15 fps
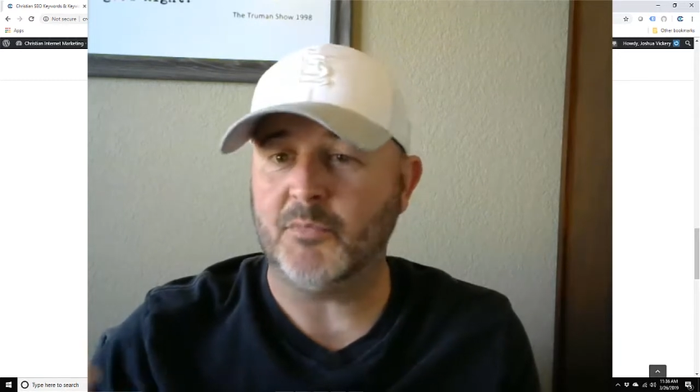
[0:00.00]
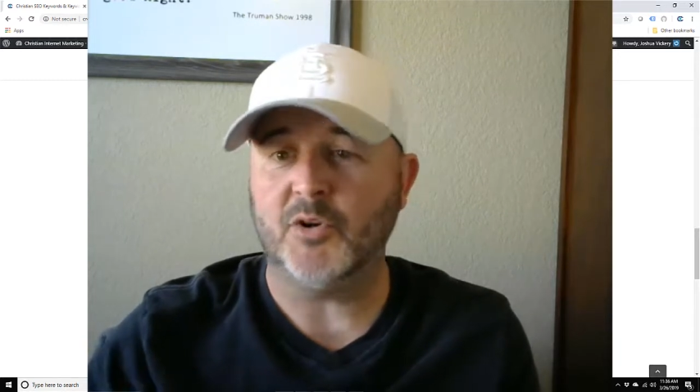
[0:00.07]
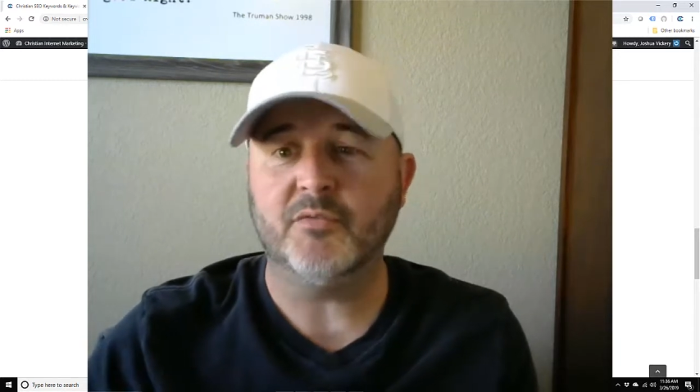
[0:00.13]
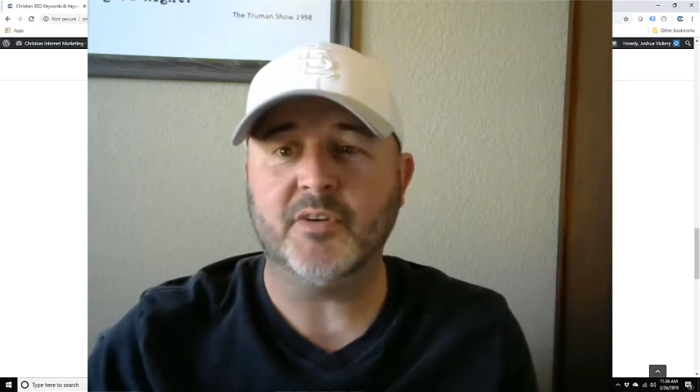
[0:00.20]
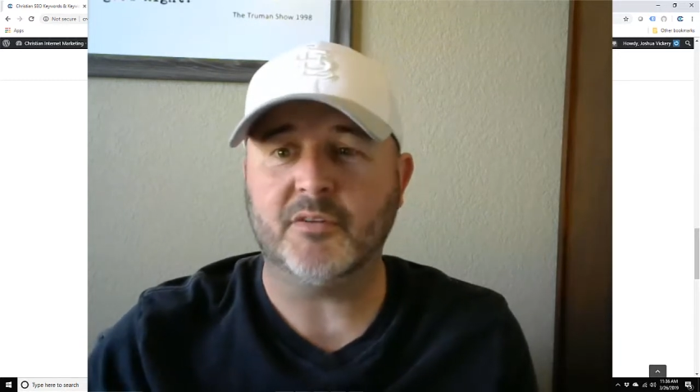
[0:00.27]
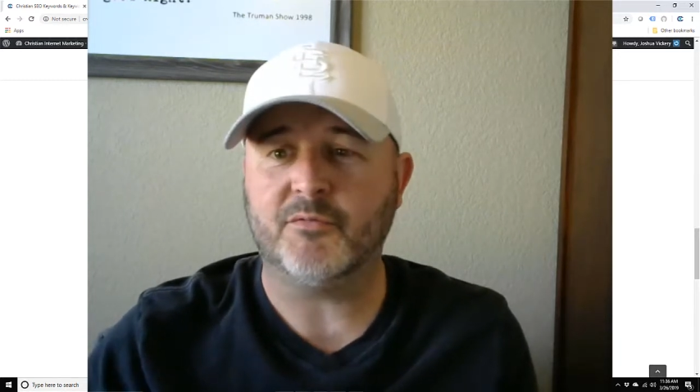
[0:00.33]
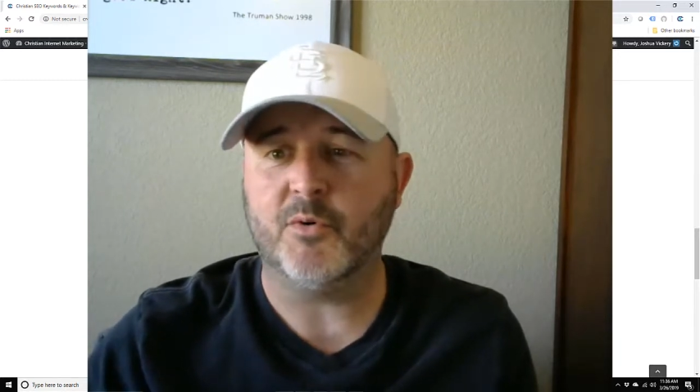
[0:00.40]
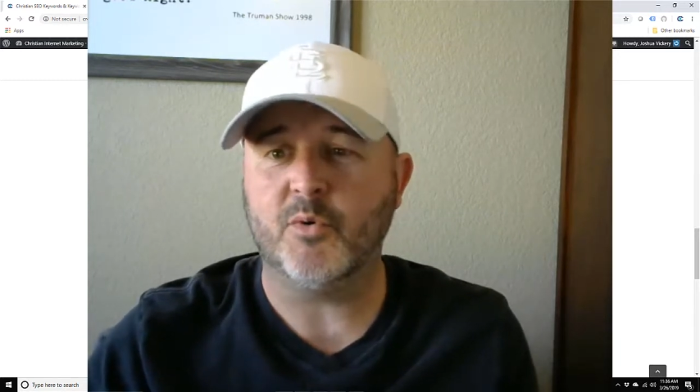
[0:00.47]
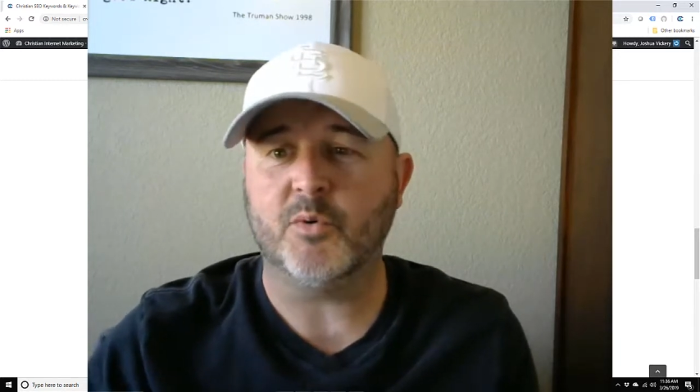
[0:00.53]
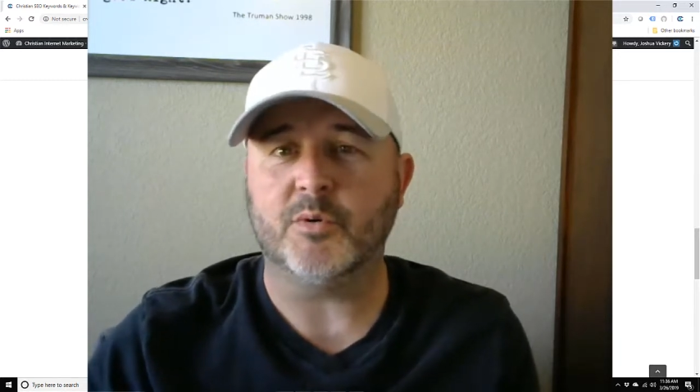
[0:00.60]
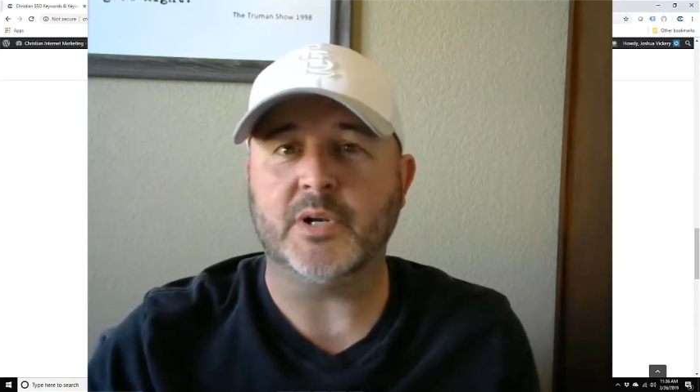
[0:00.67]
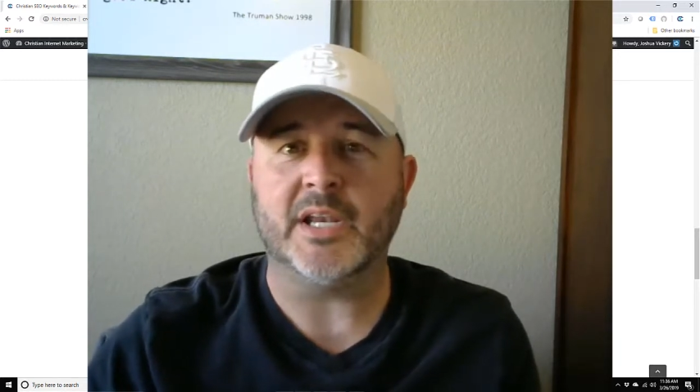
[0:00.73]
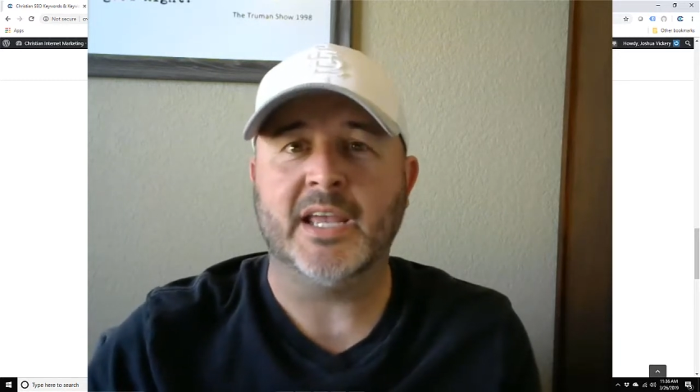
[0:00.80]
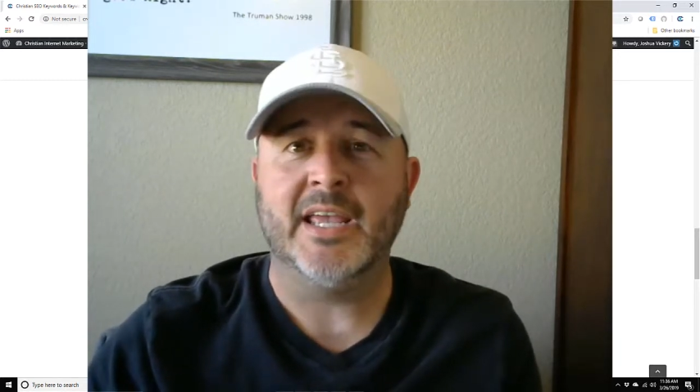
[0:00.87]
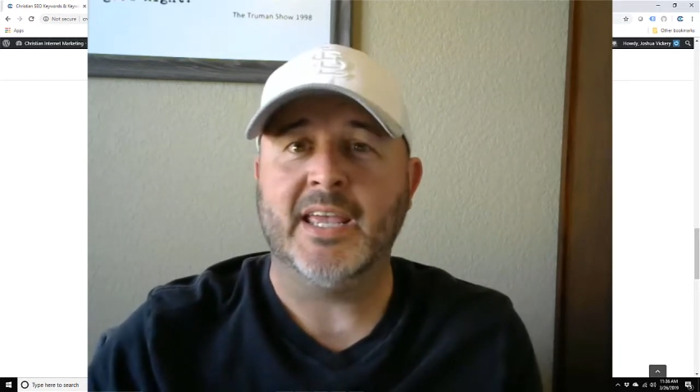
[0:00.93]
moving
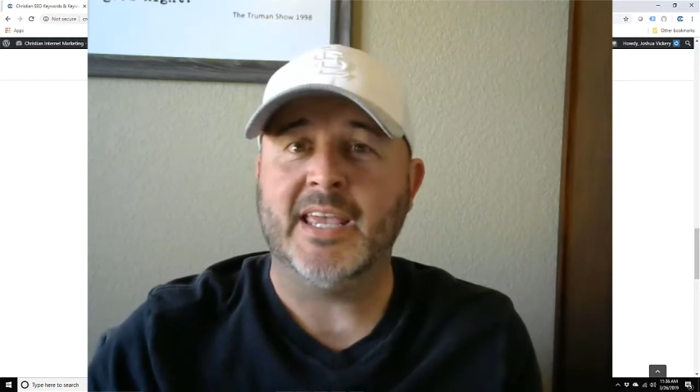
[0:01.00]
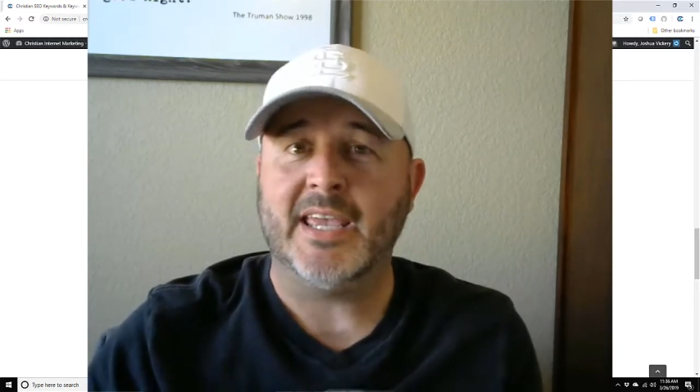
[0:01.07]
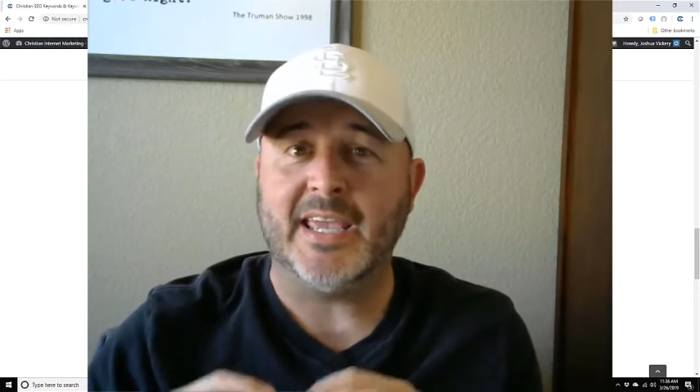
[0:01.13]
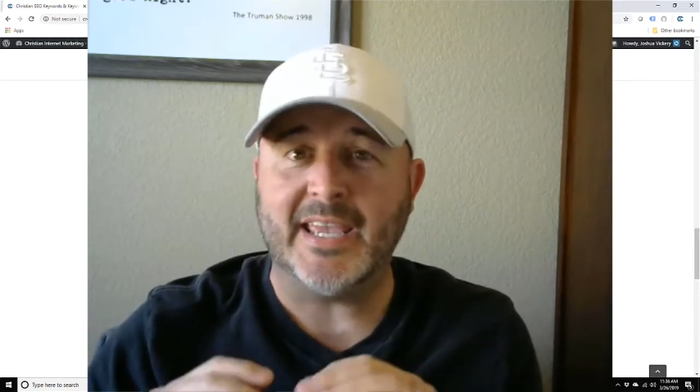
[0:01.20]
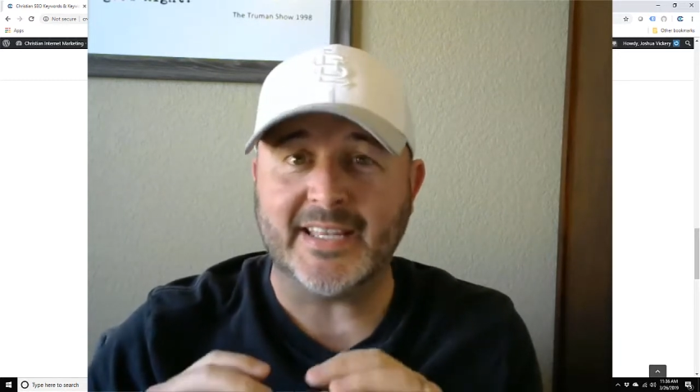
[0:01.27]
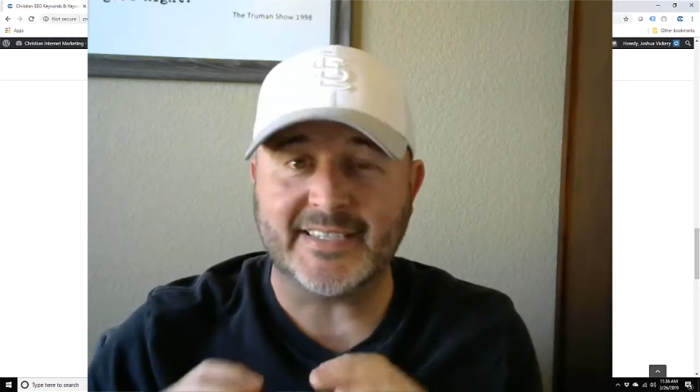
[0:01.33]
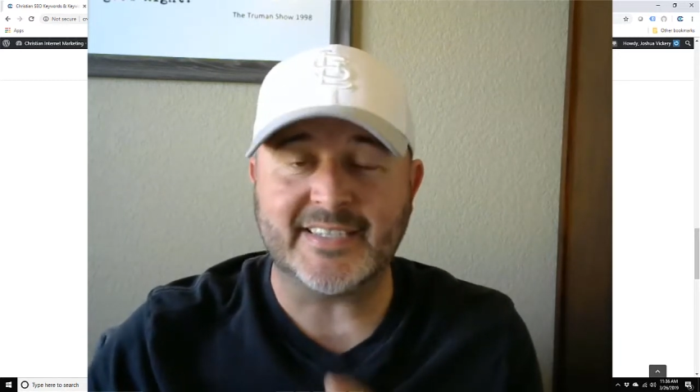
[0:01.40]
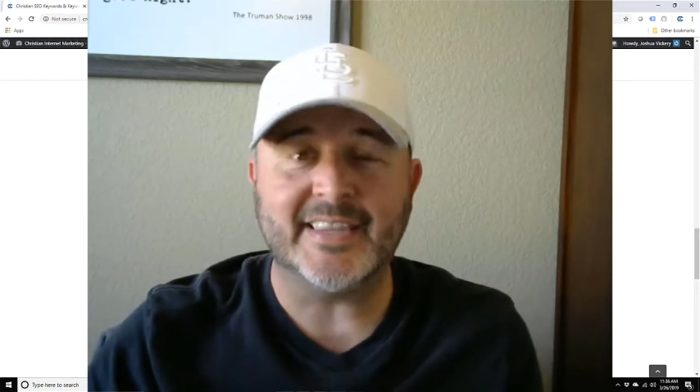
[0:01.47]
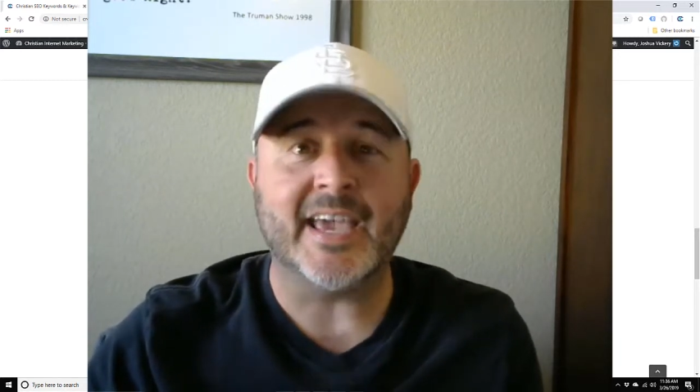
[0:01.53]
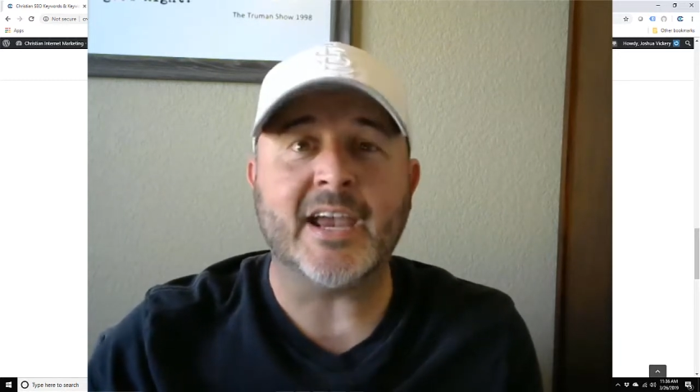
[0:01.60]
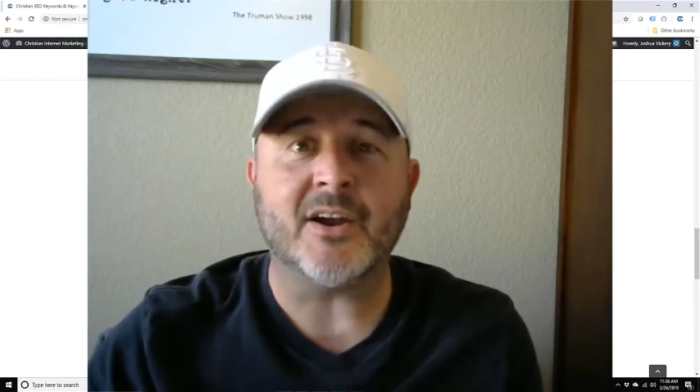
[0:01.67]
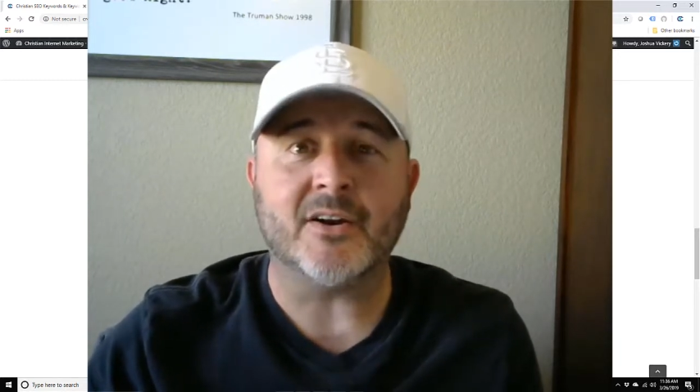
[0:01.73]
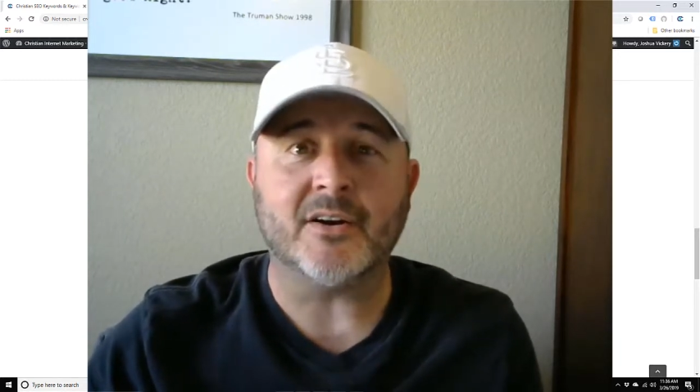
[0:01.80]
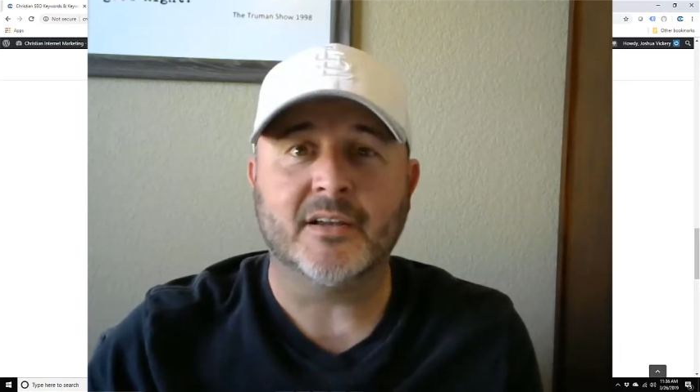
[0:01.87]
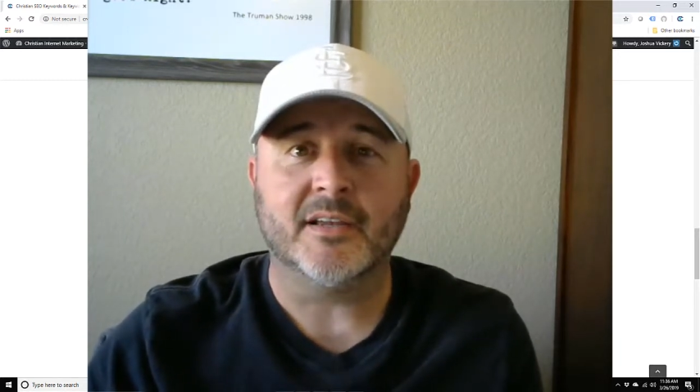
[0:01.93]
forward, it's
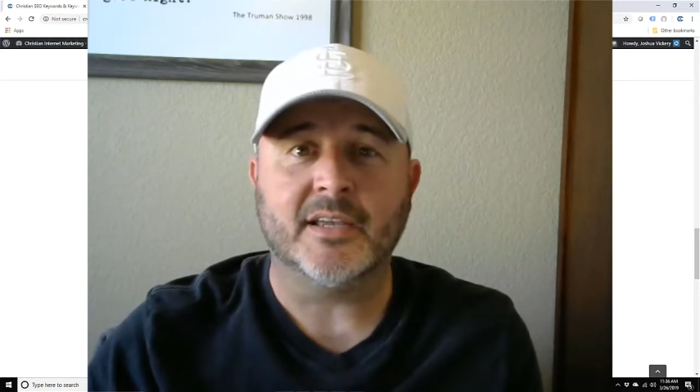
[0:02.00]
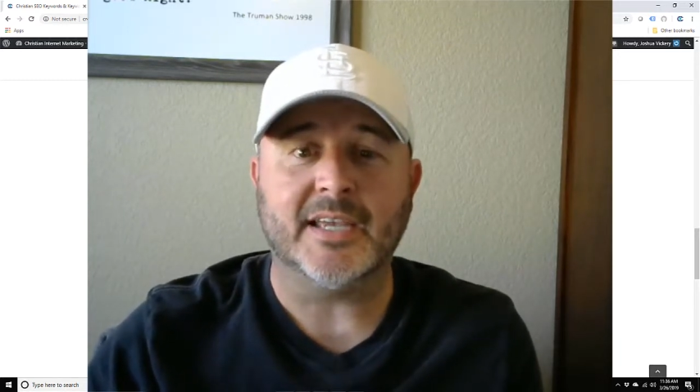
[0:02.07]
there.